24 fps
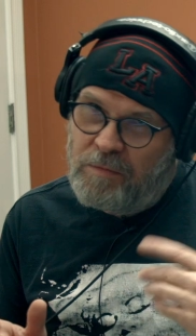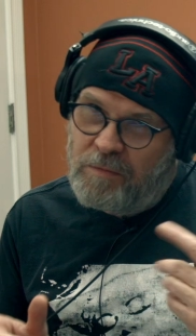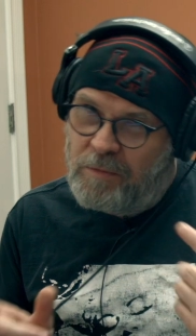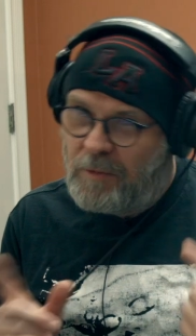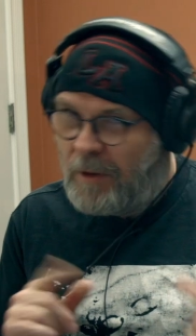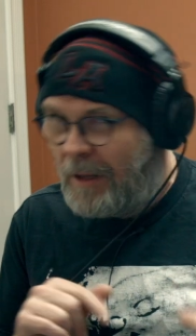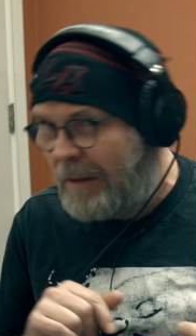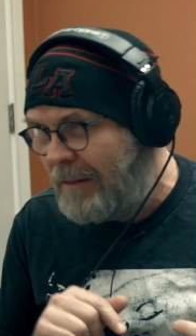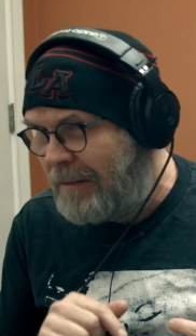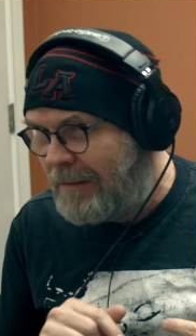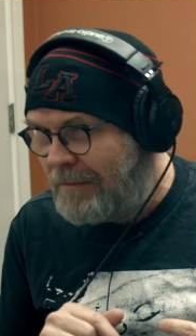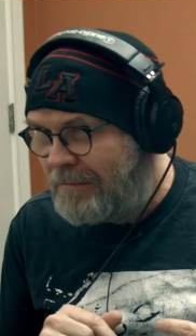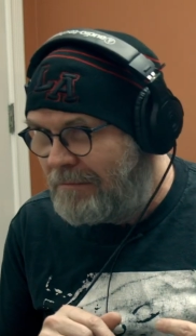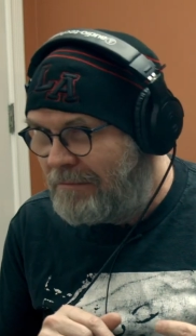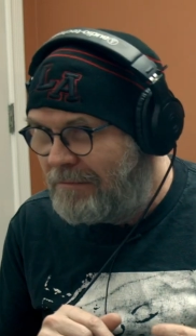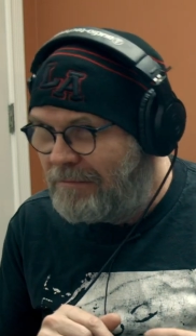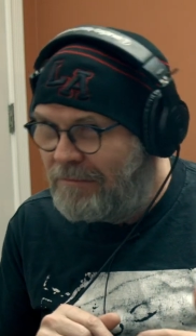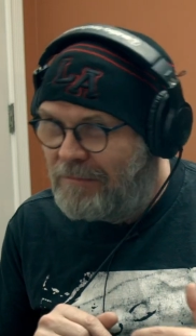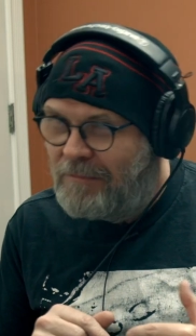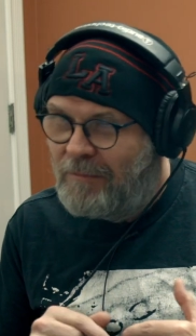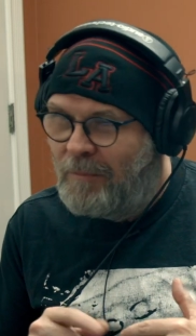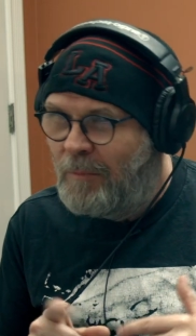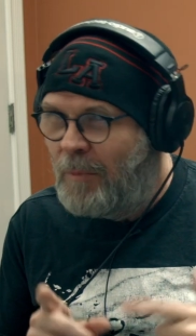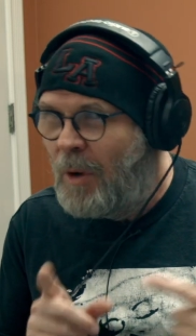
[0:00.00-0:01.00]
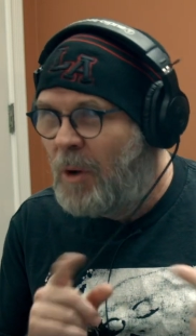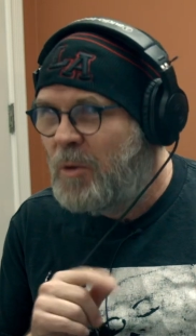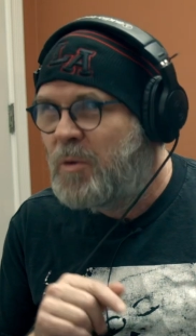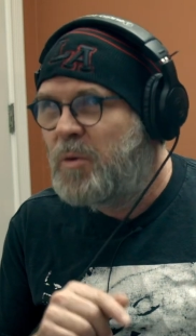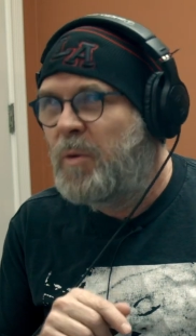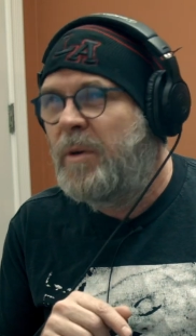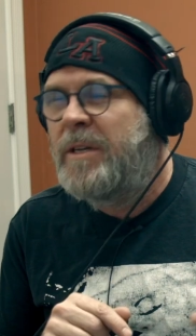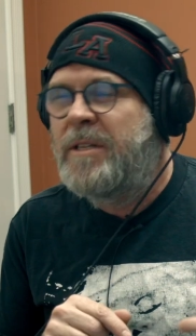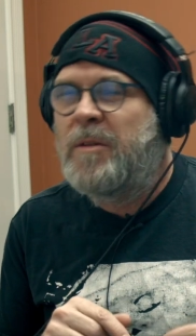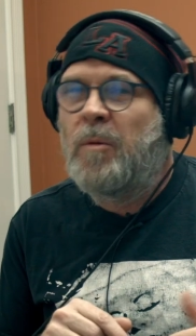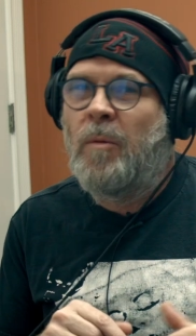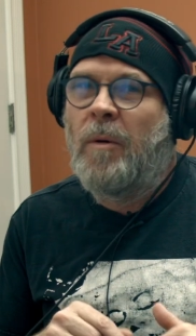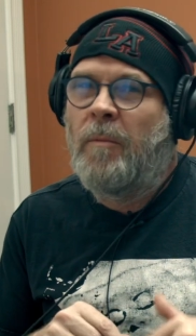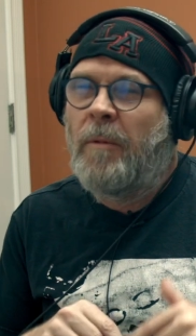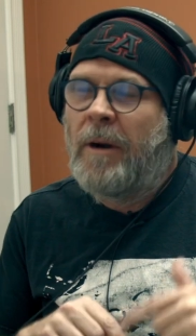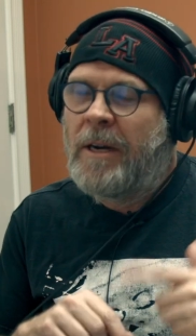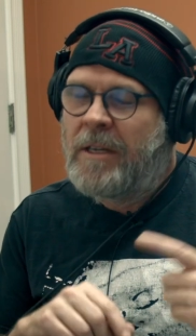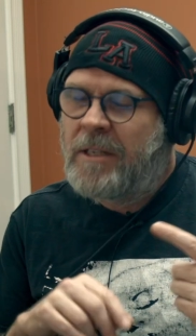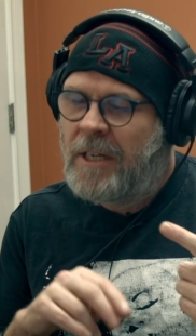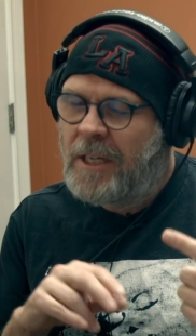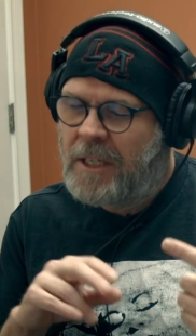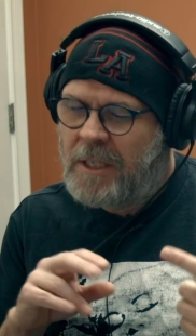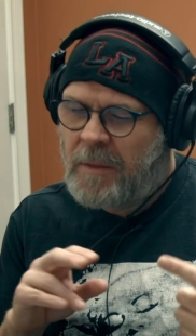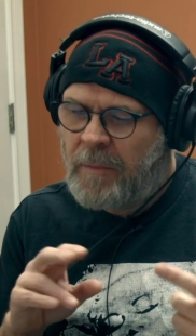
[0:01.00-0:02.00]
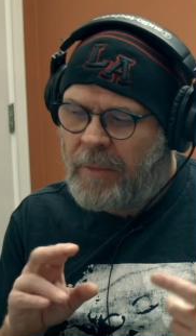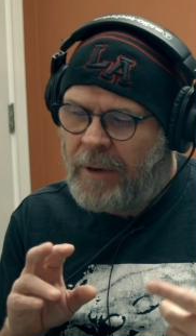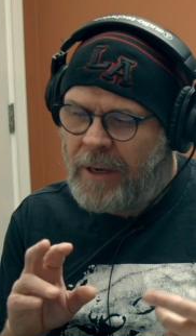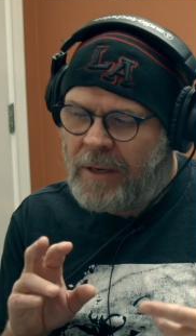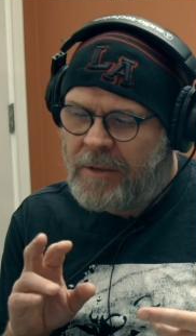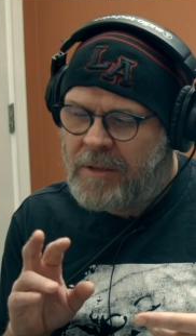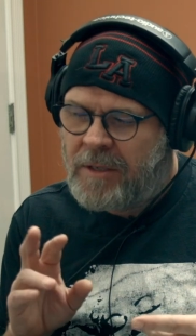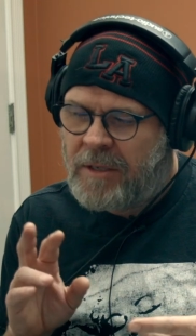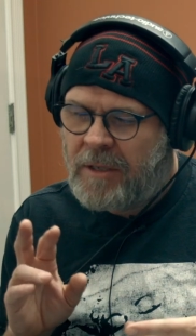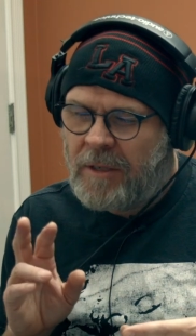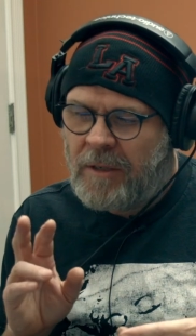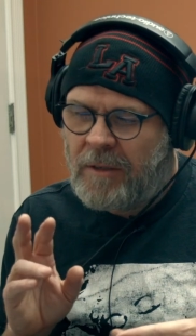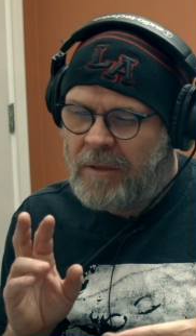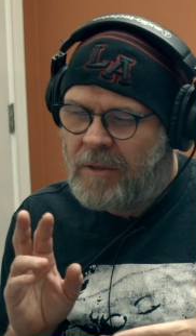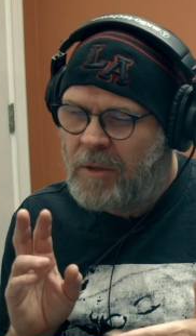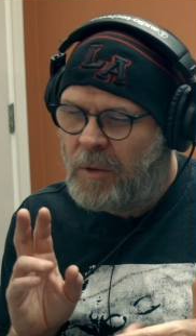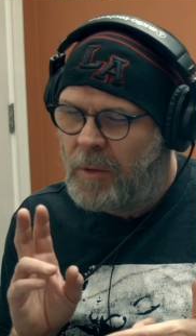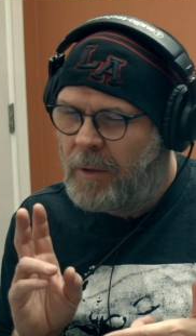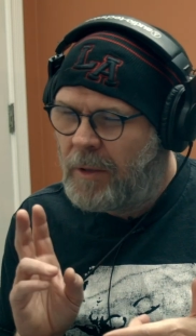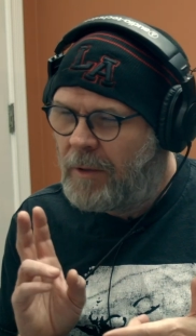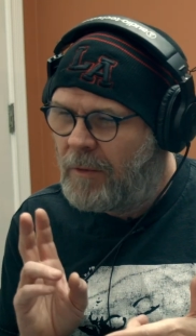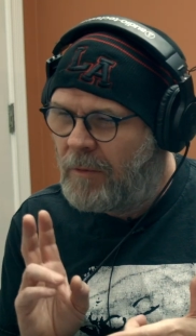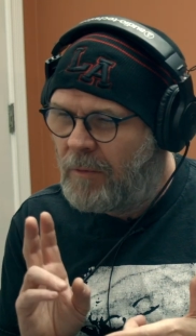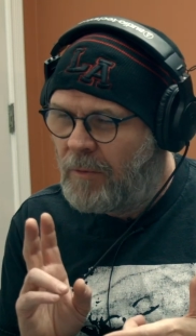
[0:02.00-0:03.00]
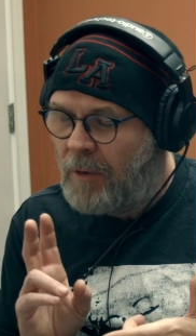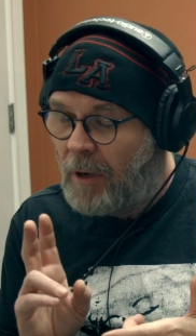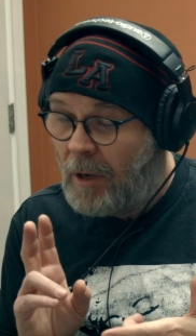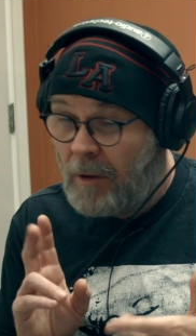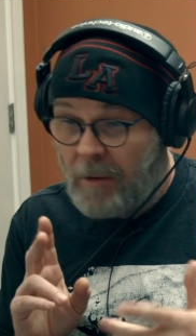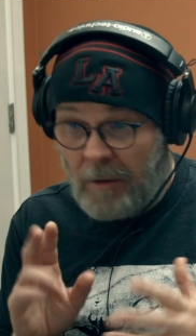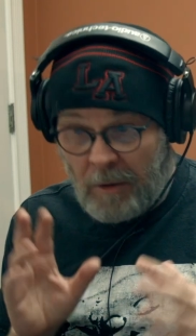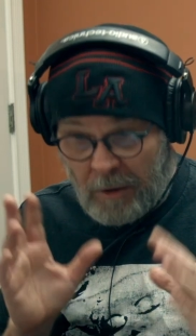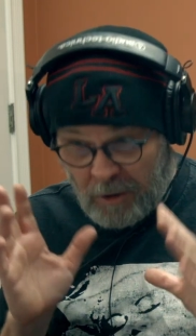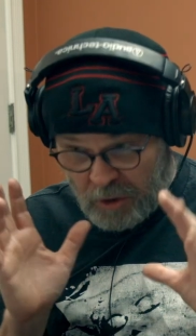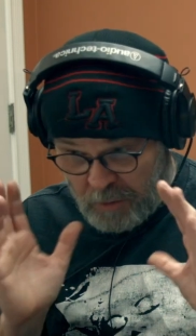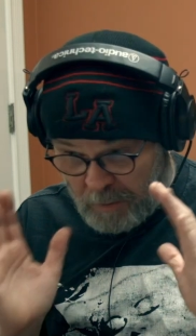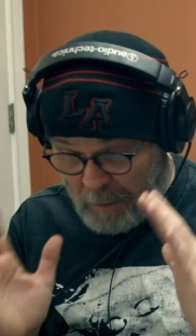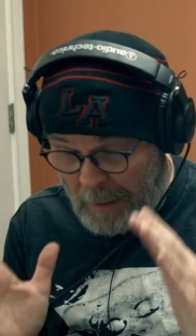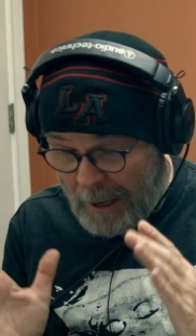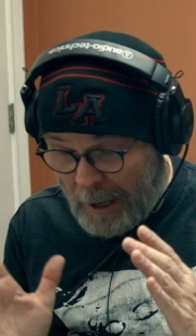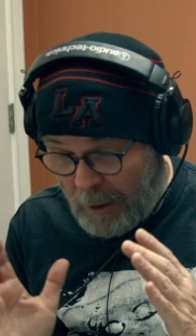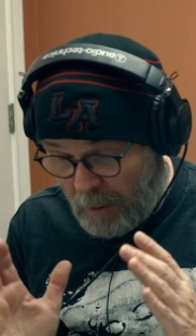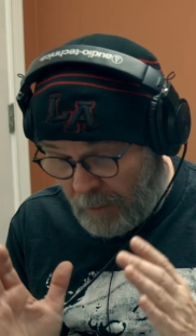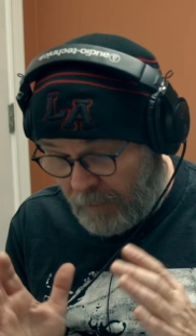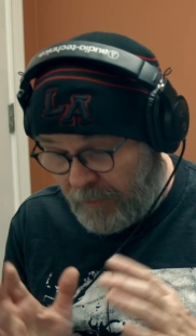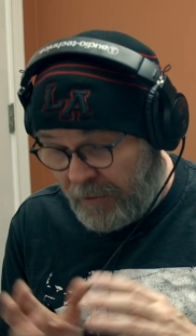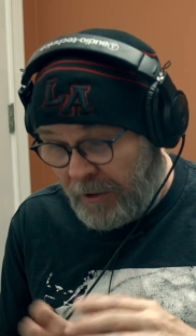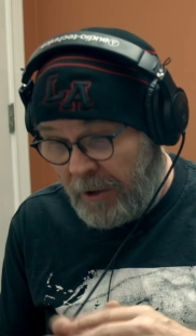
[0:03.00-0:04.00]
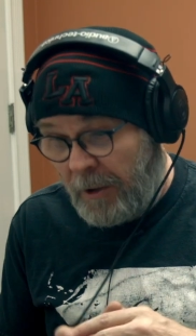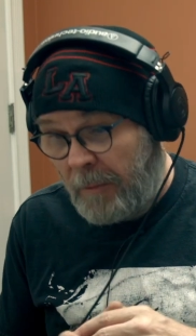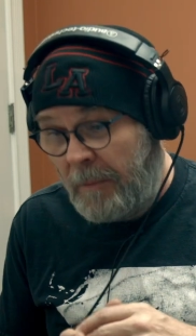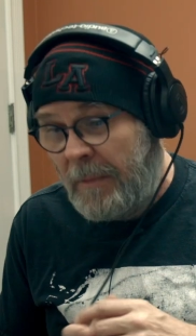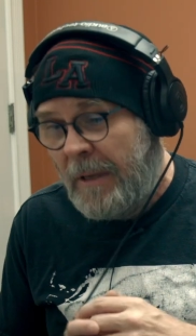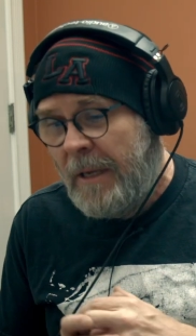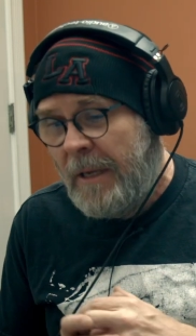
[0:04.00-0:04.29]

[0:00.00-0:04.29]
the most recent one where I talked about doing a microfilm.